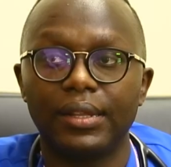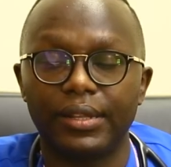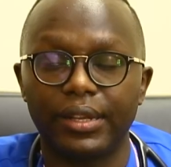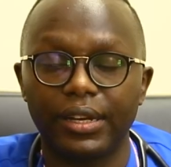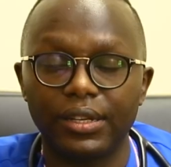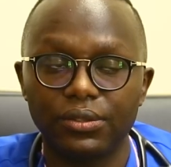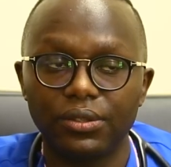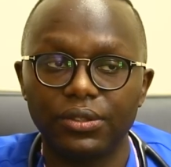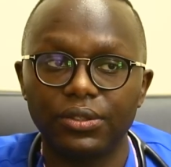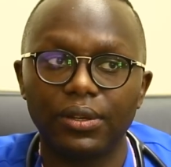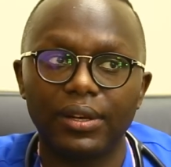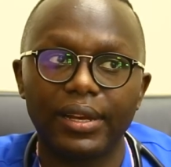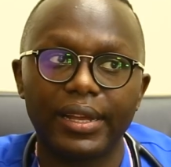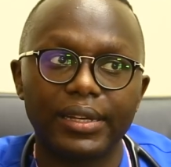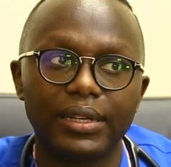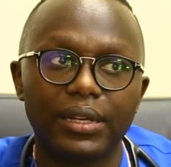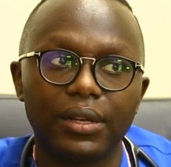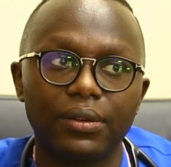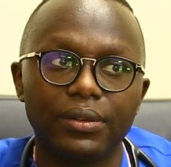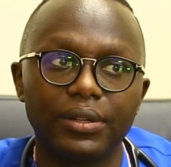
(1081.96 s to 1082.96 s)
the reason you
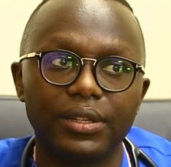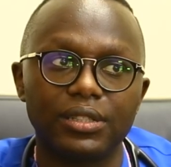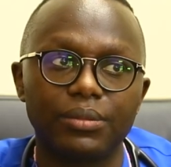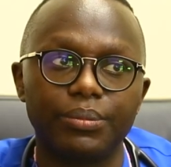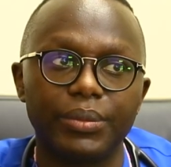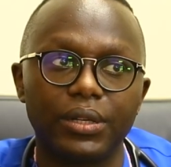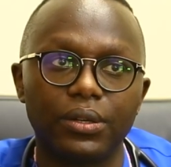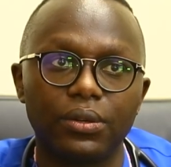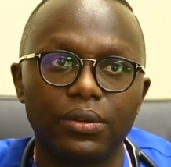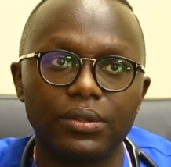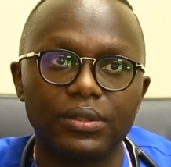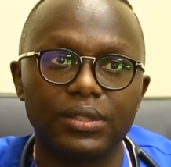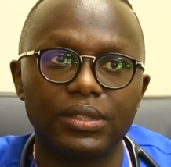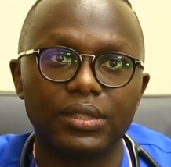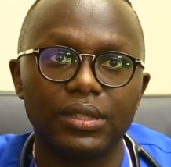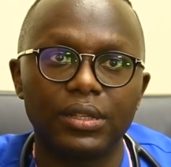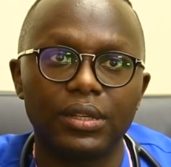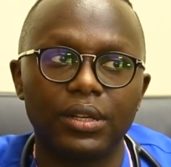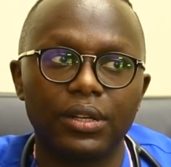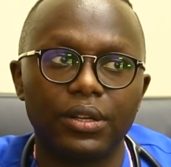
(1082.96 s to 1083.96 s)
lie down is
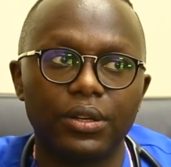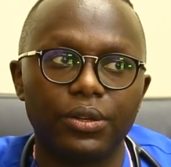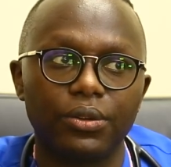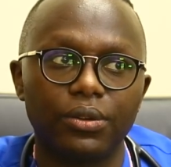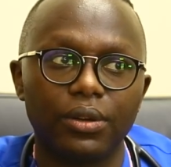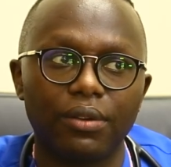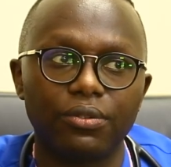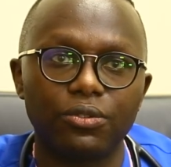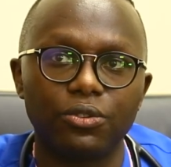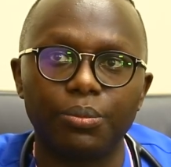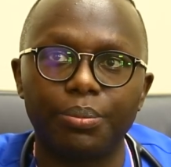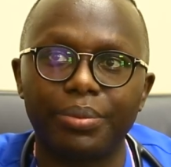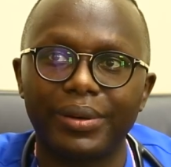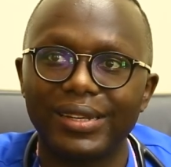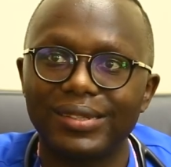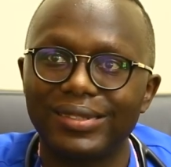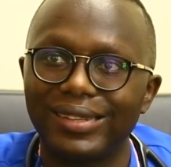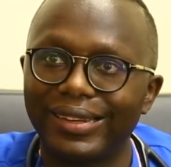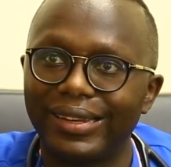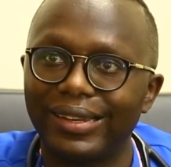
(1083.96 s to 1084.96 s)
because you have to
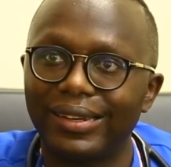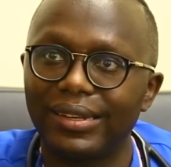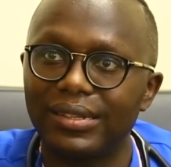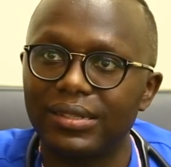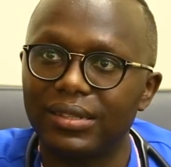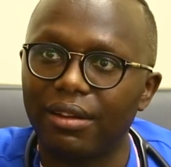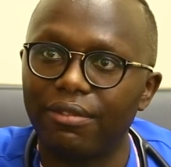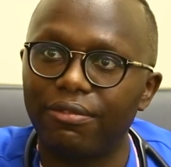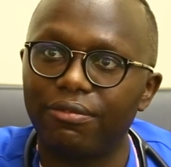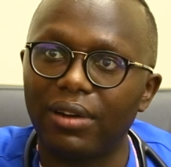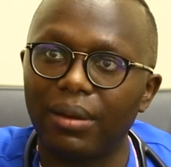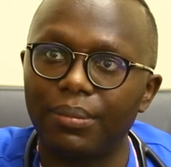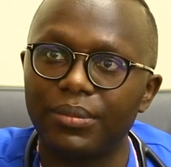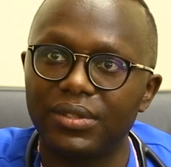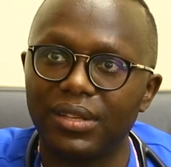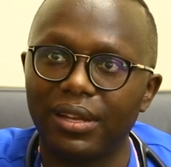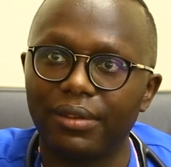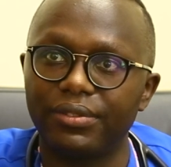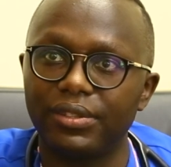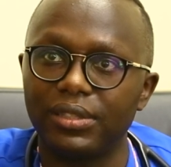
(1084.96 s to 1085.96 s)
press against a firm
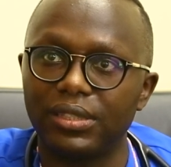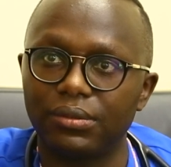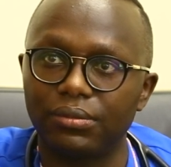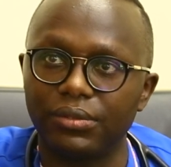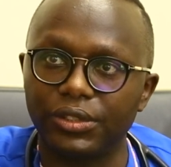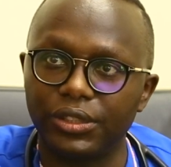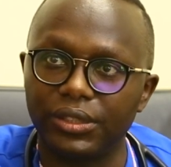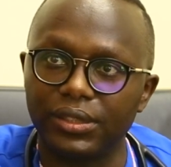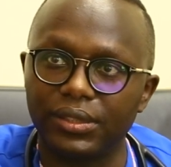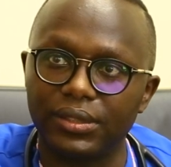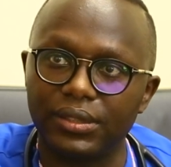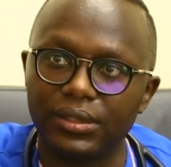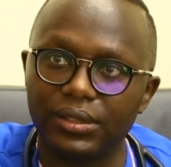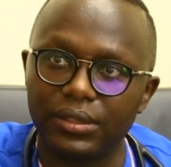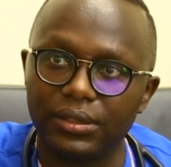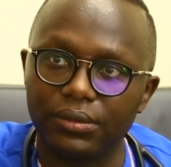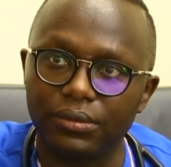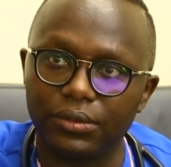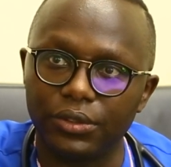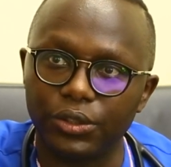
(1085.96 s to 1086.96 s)
surface, which is
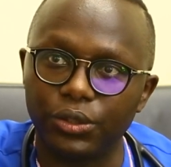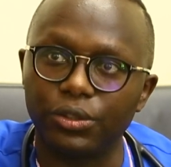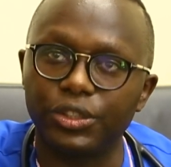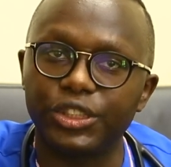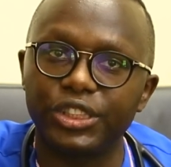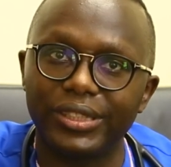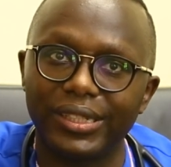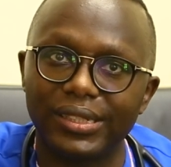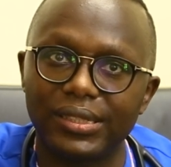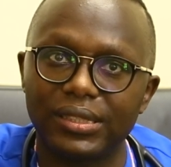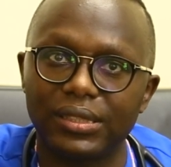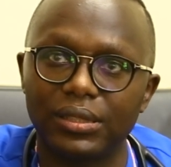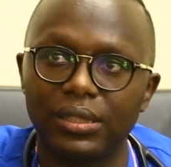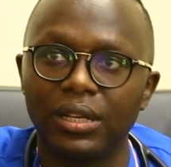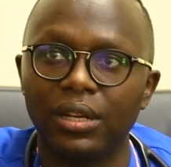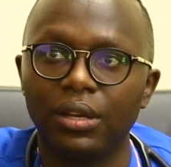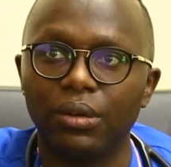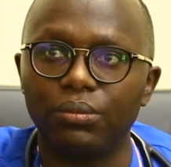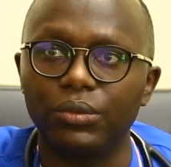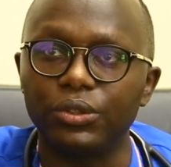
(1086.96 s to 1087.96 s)
your chest,
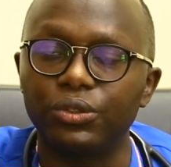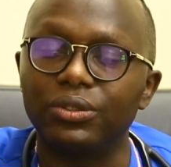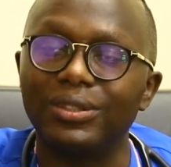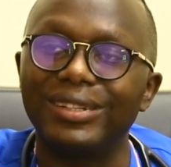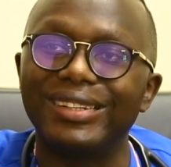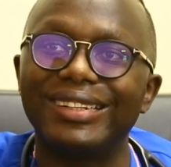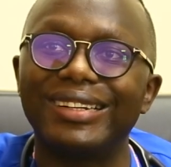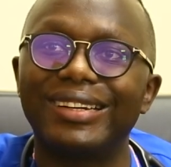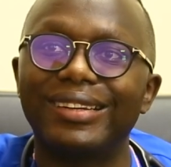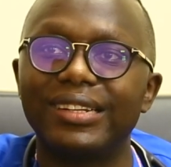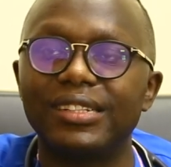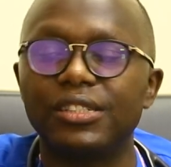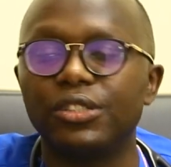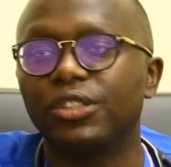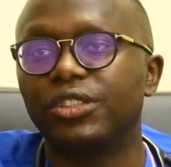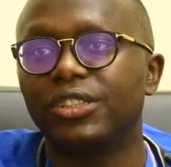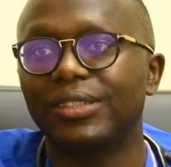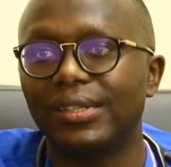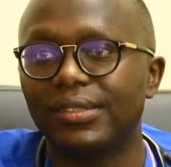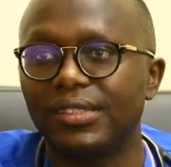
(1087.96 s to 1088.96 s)
which will increase
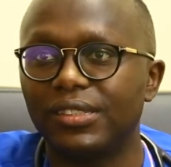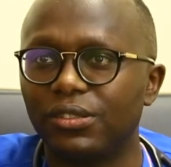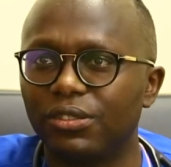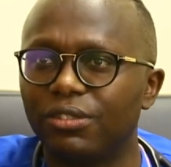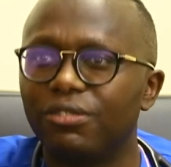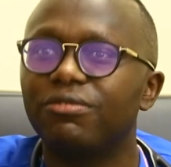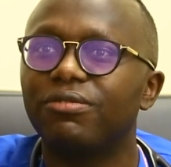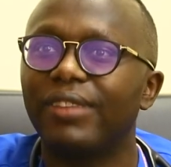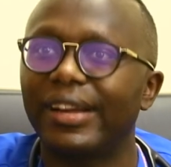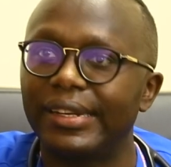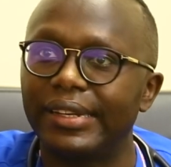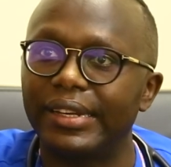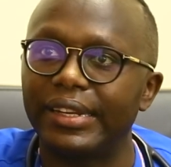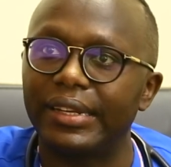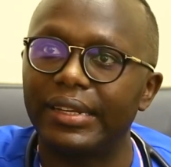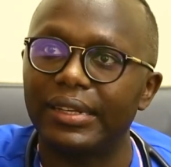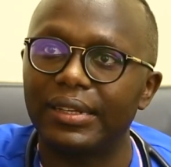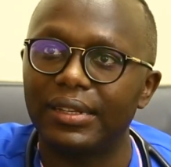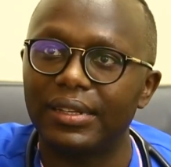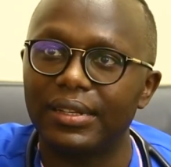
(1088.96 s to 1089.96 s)
your chances of
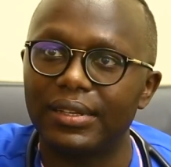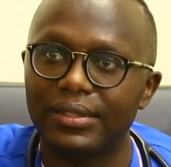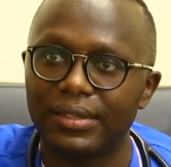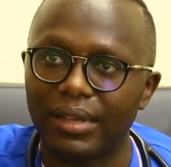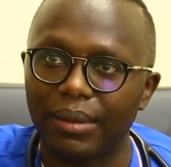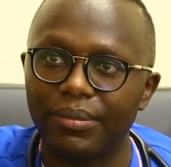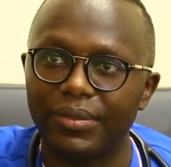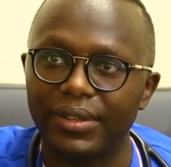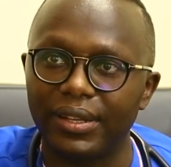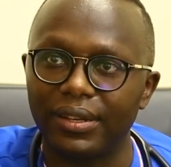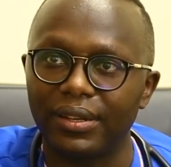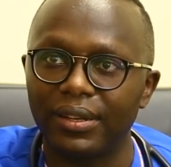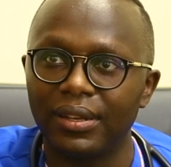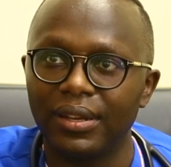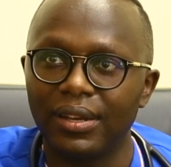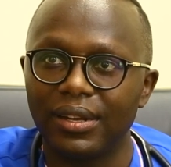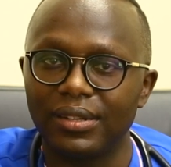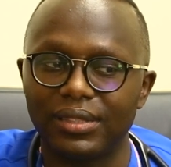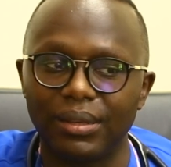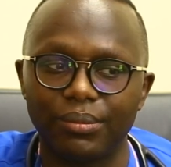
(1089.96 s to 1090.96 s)
finding something.
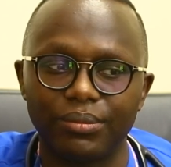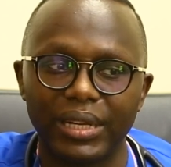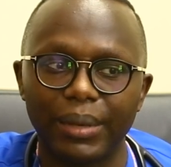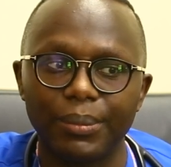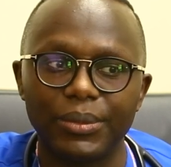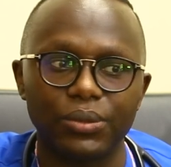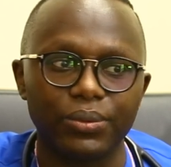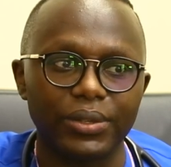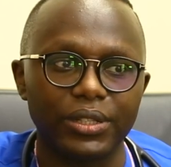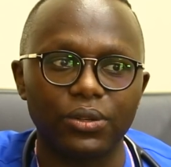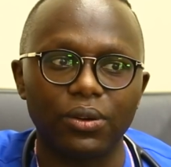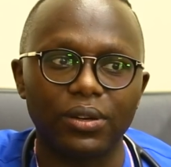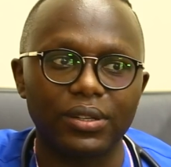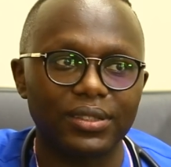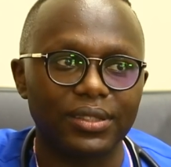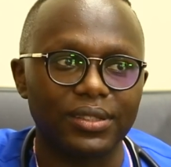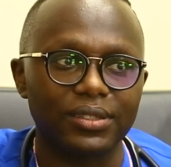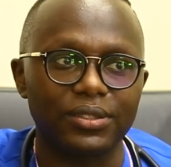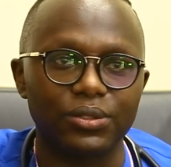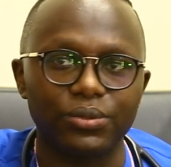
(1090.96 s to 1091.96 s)
Sometimes we
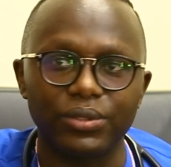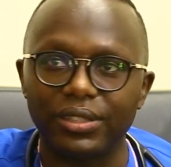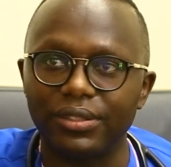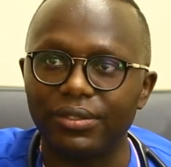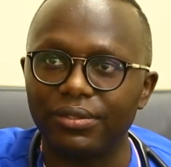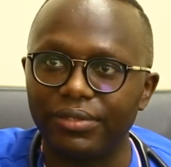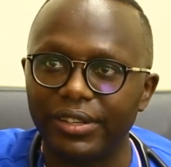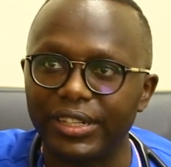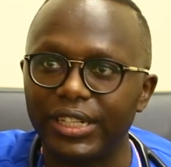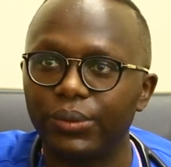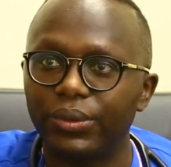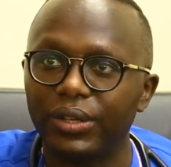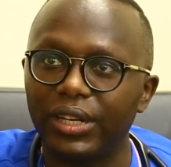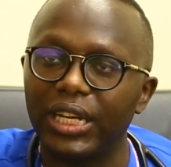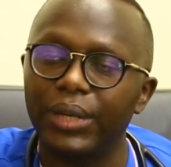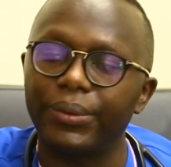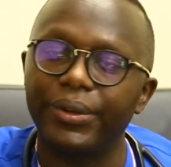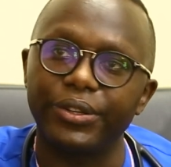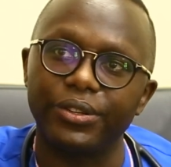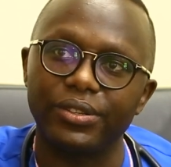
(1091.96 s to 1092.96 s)
doctors do it very
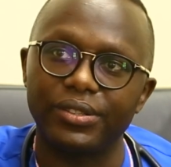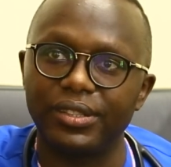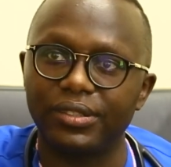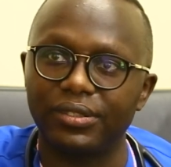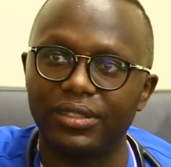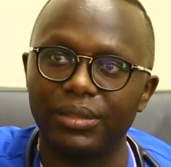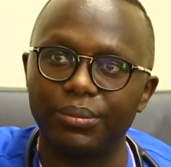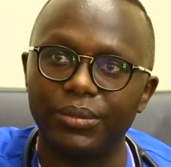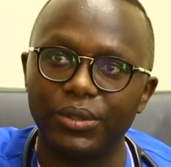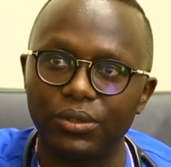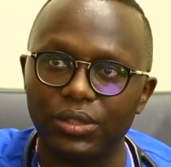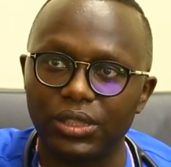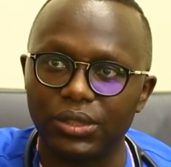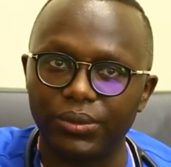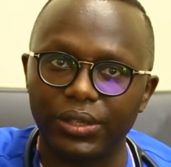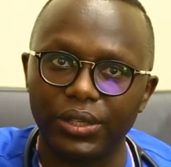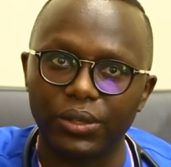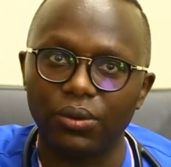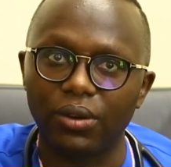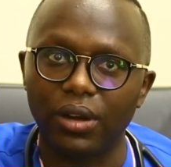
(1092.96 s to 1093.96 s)
quickly when you're seated because
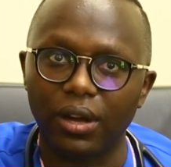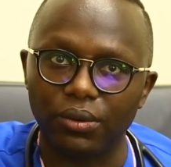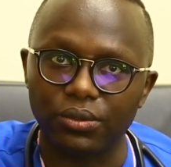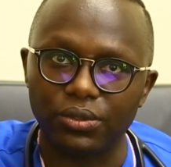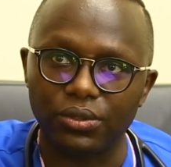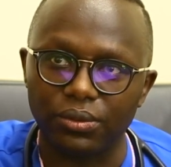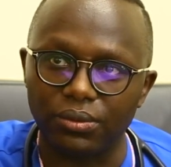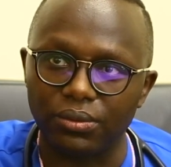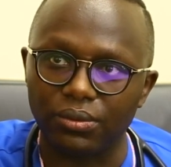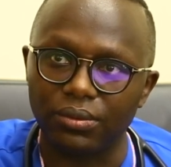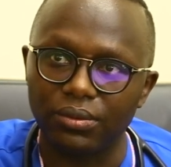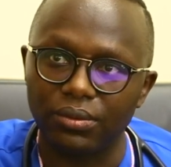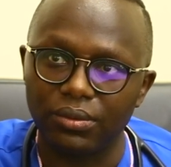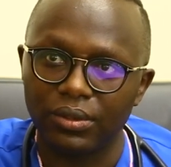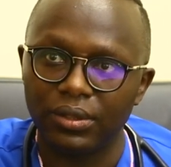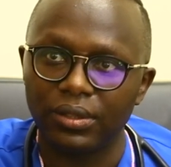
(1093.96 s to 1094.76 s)
we know how to